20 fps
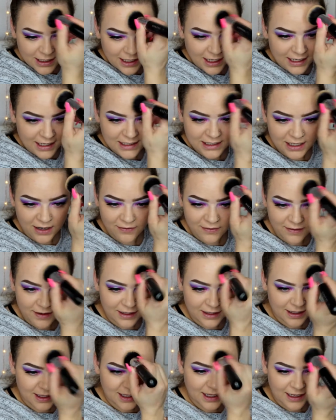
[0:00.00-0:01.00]
I
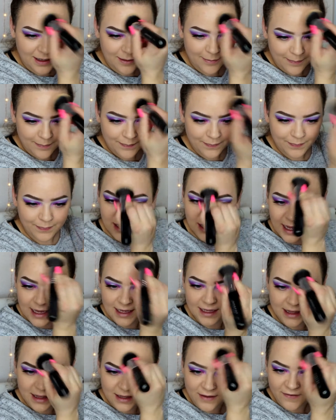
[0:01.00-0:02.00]
definitely
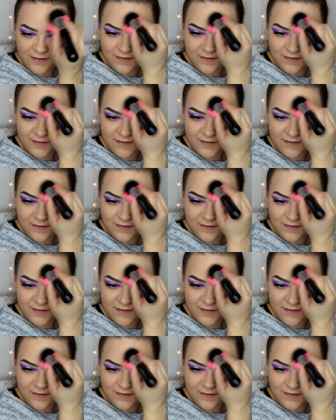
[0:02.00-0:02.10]
like the